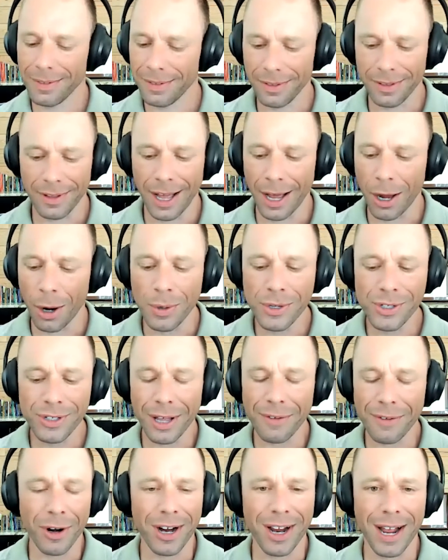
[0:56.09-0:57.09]
I always
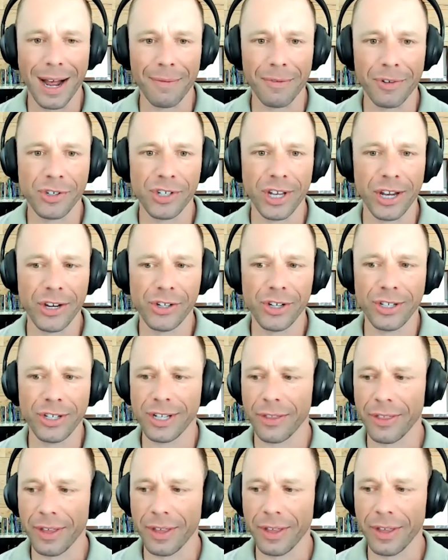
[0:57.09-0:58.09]
love our conversations.
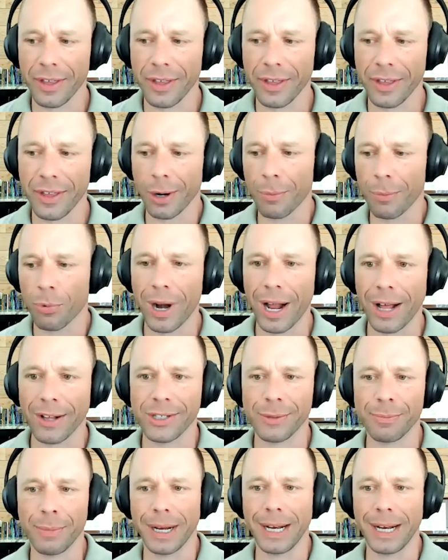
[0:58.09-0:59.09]
I think I'm going to have to start
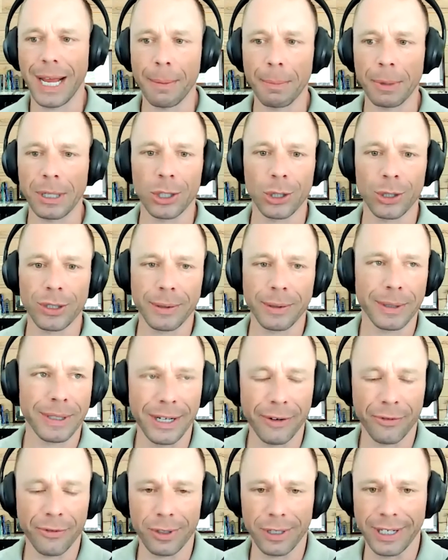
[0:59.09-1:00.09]
pronouncing my name a little bit
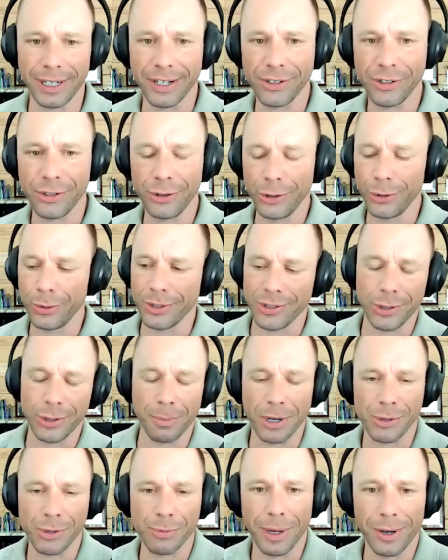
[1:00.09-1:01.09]
differently because you do it so
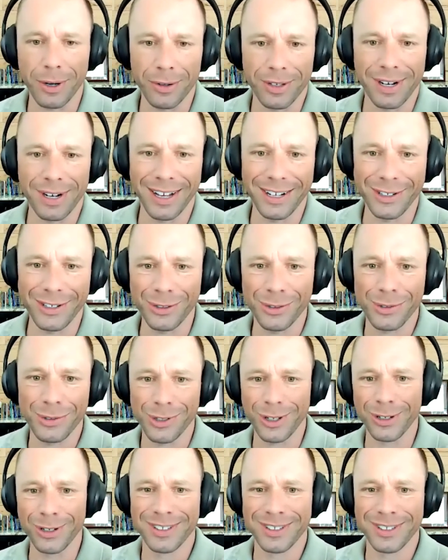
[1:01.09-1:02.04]
much better than I do. So,